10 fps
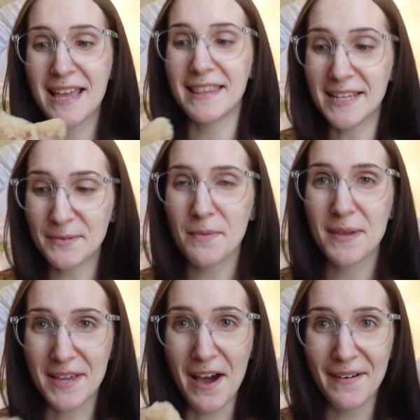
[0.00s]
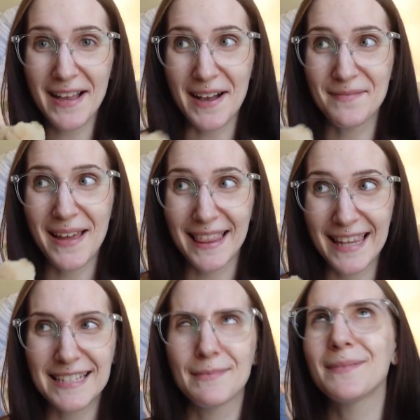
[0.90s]
This will be going on my
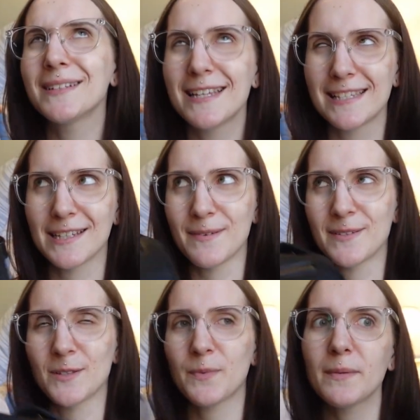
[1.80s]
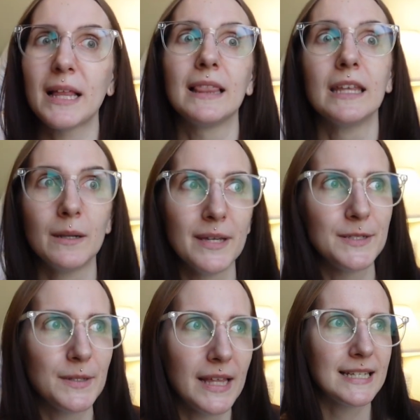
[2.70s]
list. My birthday's next week, so it's probably a little bit
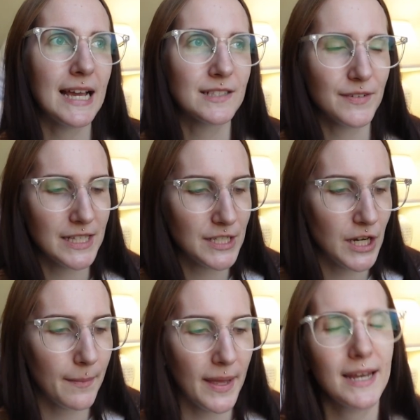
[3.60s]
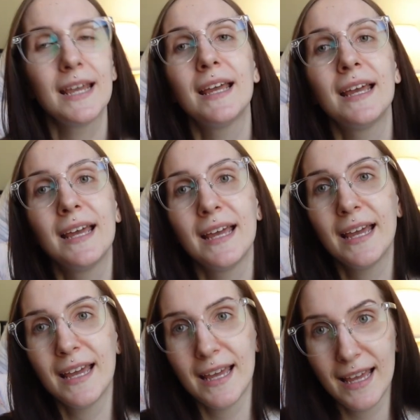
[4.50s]
too to ask for this year, but
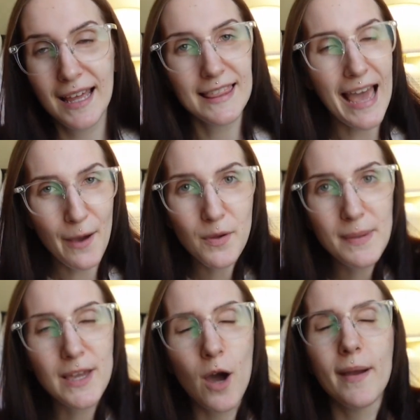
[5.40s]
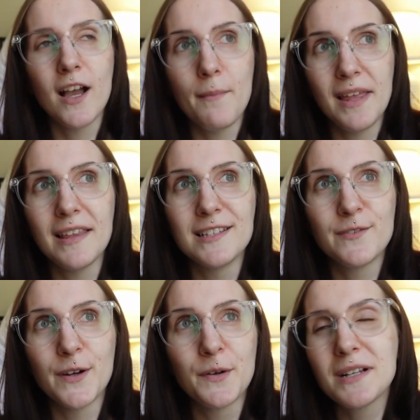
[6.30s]
that will be going on my list
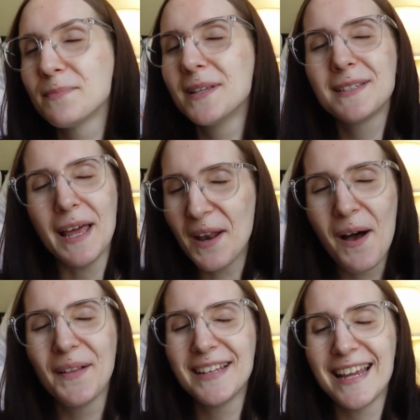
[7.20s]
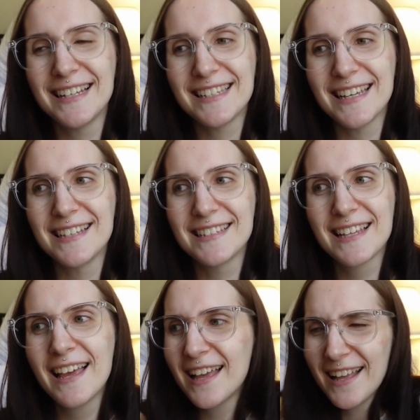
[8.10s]
for Christmas and holidays, is
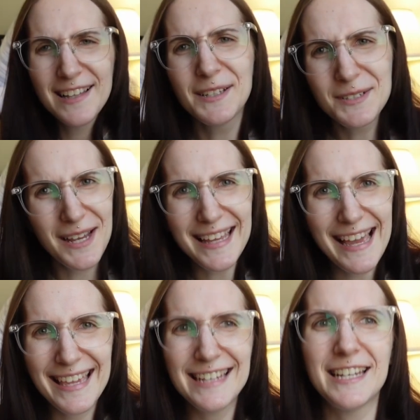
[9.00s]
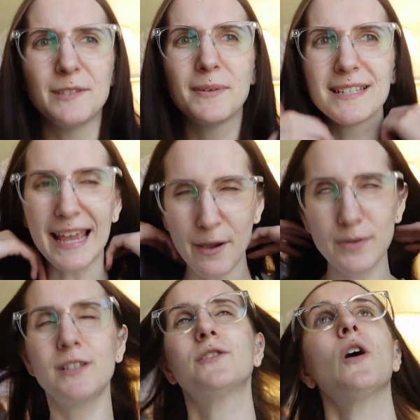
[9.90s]
little jellycat keychains, because it
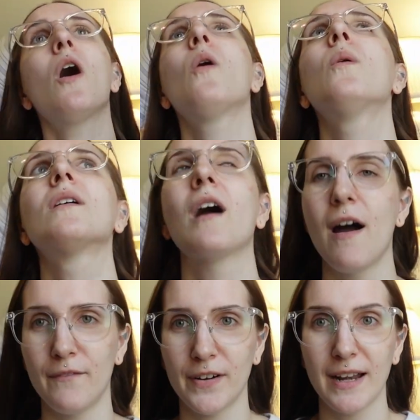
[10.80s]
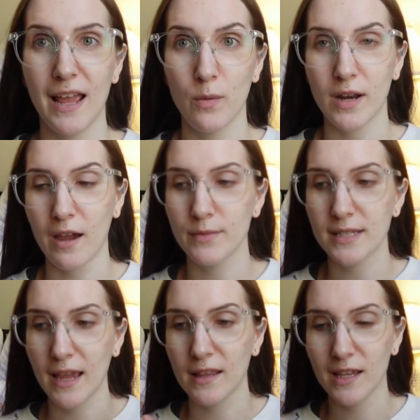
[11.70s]
was so comforting when I was
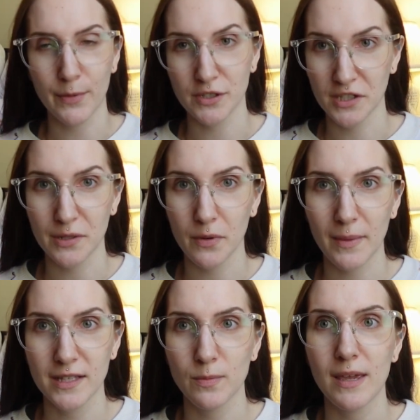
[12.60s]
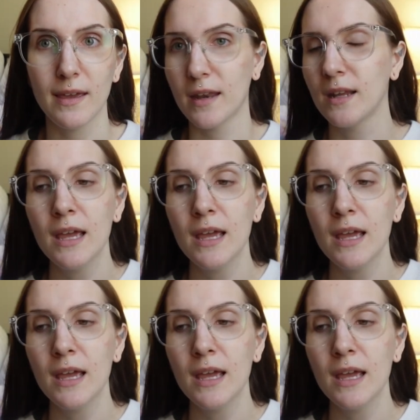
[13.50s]
in the emergency room last week and